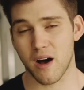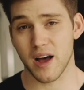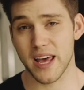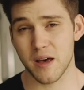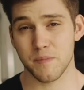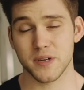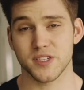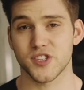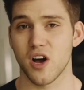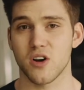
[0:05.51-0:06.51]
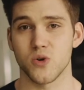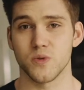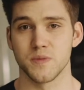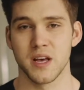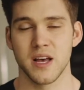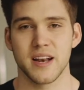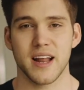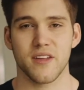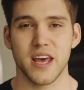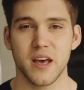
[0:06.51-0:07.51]
our hip circle.
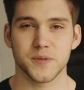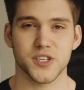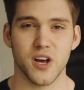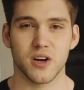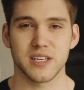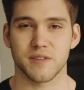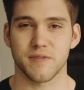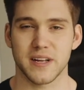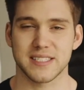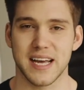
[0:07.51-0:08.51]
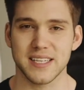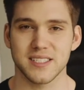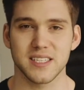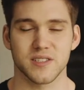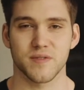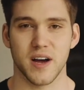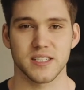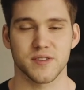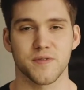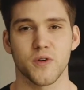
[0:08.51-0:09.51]
Now, the hip circle is a fantastic
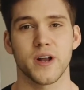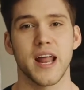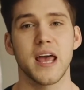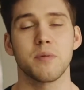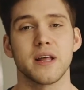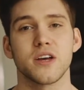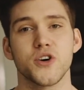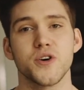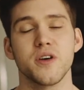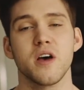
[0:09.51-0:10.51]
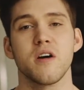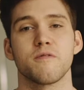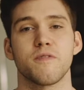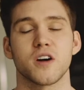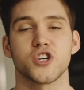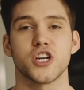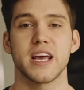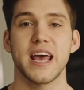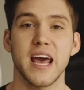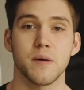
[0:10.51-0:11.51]
device for enabling good
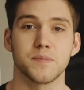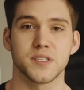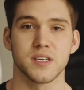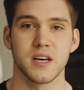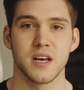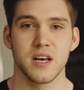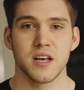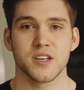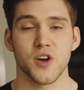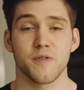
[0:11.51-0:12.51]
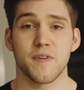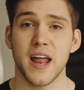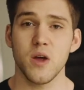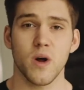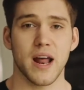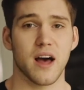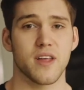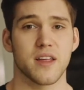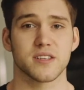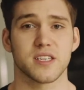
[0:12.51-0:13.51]
functioning hips. So for anyone out
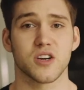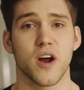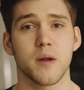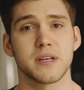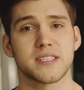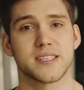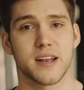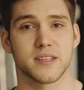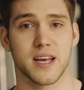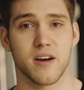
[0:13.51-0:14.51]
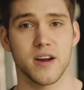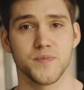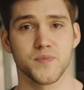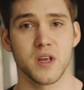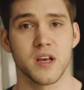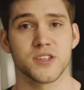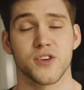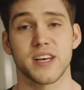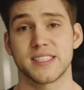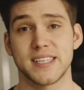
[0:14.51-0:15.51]
there that's incredibly sedentary,
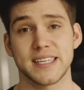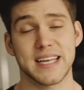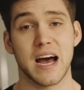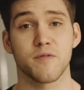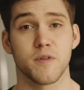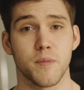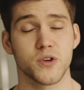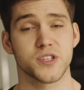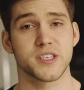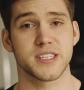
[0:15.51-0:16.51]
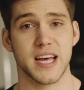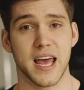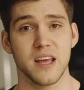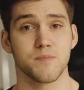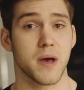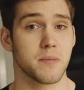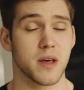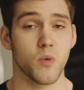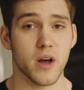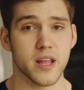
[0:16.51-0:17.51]
so they sit down for most of the day, maybe
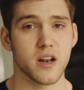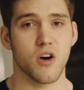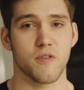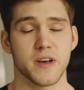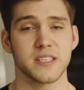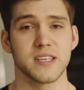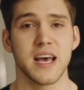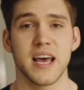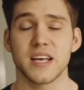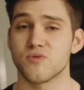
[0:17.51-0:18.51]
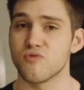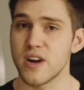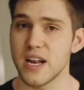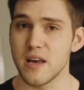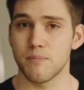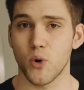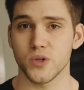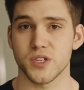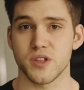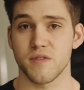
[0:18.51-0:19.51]
they work in an office, it's really
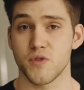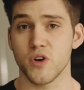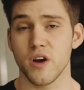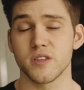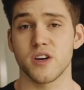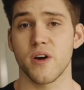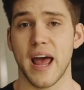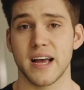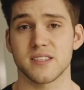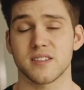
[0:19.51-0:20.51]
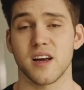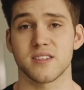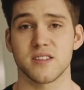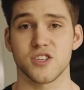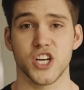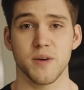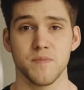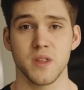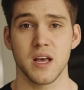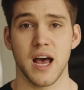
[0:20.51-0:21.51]
important that if you're going to go and exercise in the gym
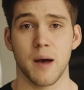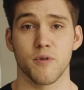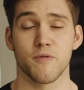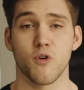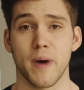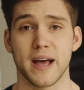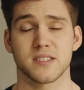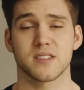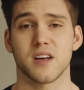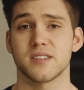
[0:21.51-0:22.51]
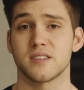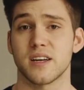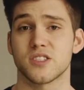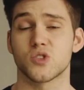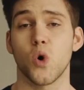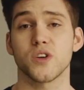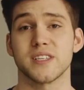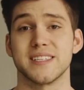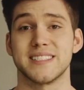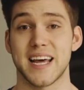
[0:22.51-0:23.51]
and perform exercises like
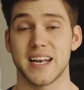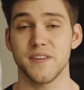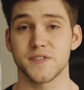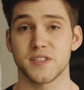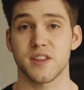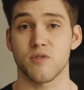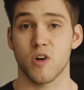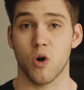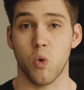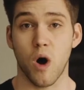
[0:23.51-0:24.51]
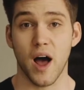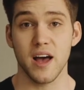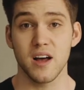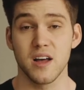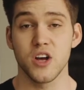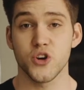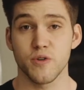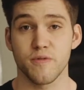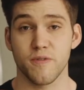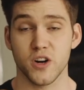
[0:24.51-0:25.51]
squats and deadlifts that require
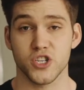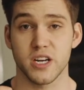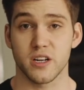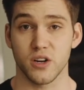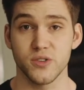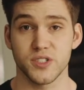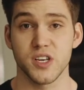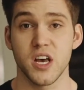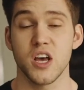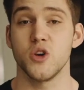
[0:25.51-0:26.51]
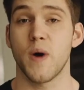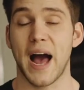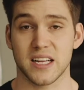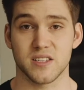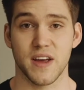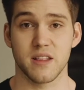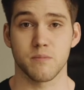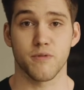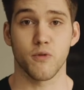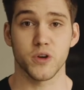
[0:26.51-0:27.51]
good functioning glutes, you activate
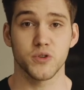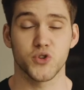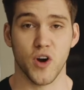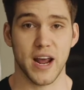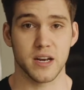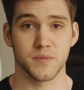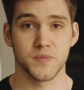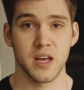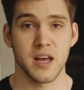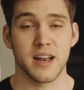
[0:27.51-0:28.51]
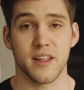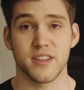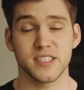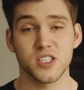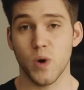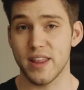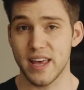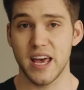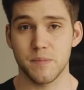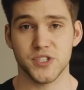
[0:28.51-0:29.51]
them before you train. Now, this is where the
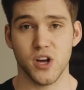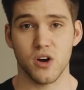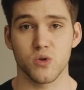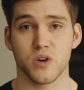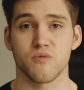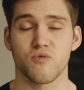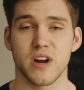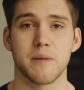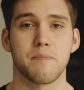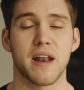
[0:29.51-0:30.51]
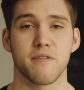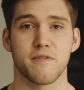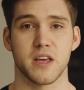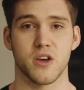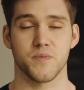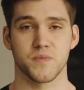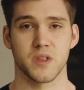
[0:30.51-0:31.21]
hip circle can really benefit you.